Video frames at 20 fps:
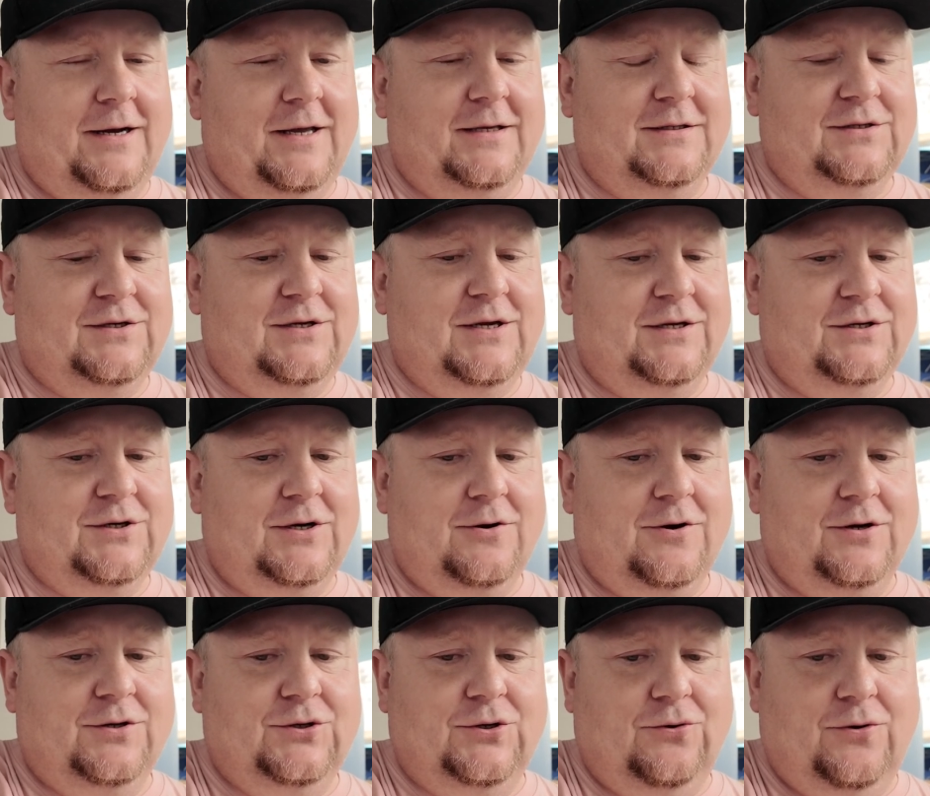need Stitch and
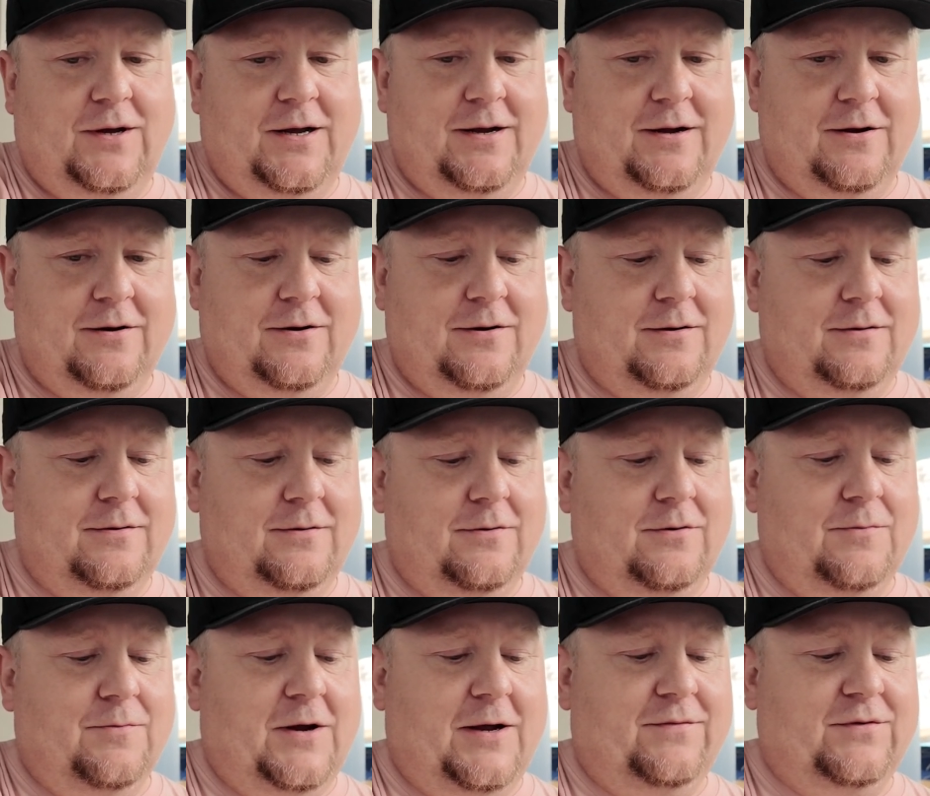R2 here.
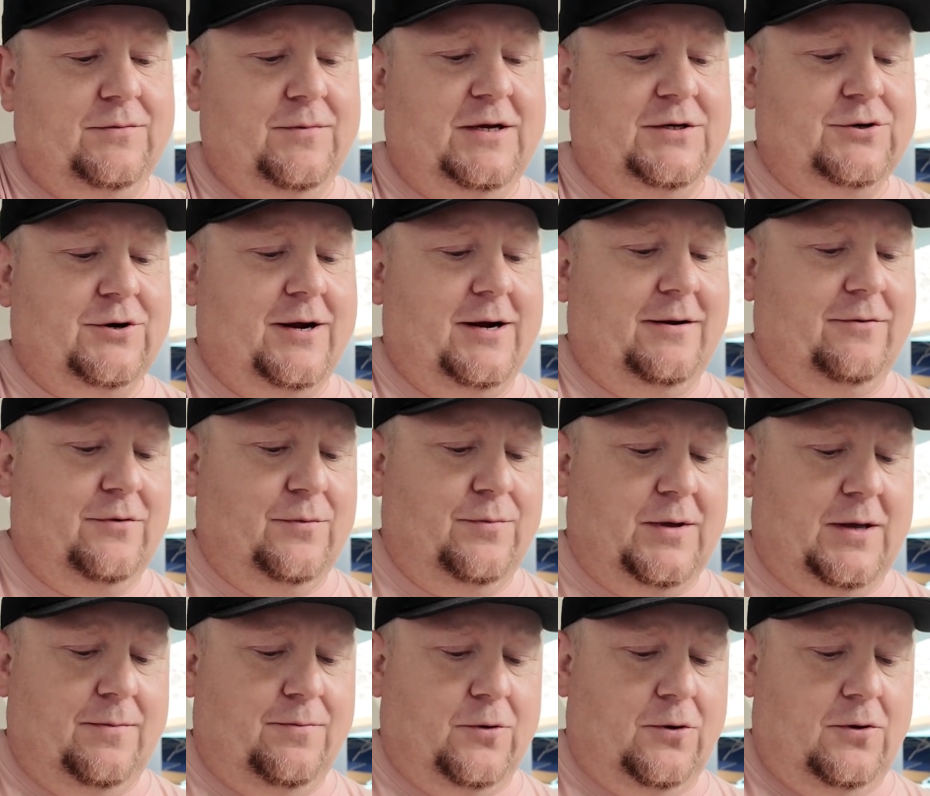I'm gonna have to be trading with
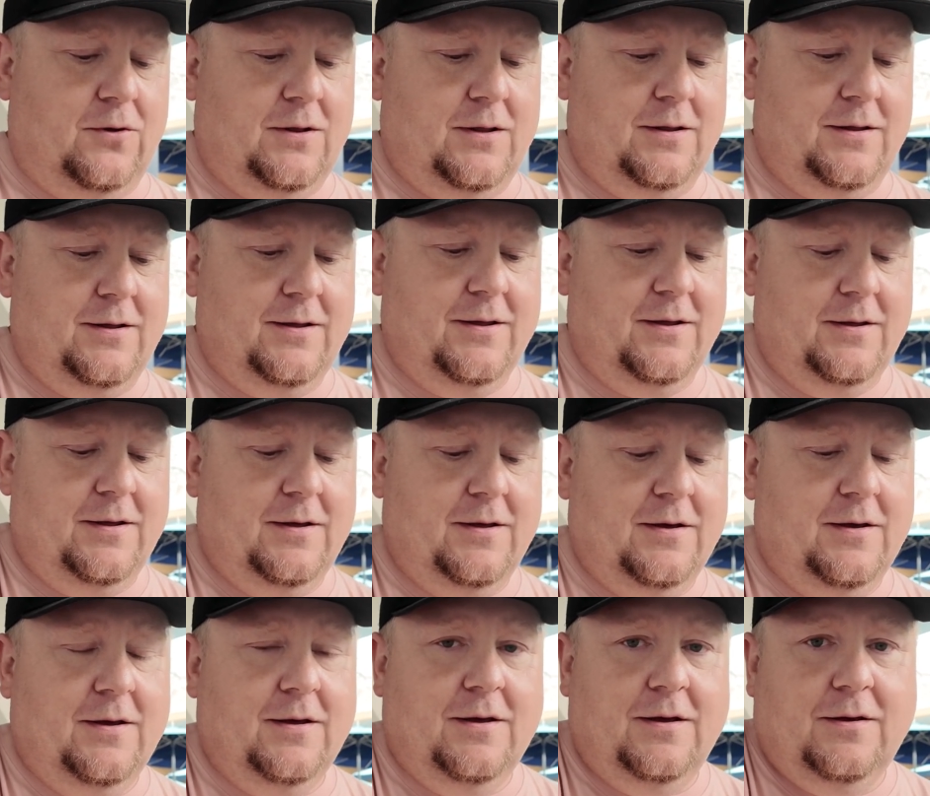people.
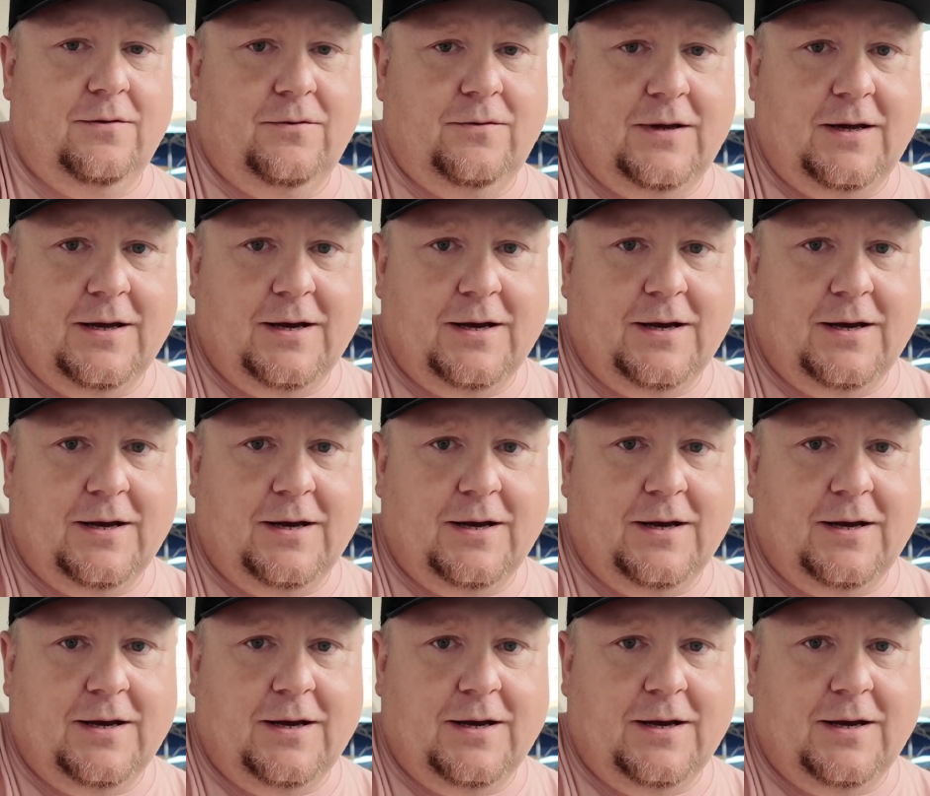We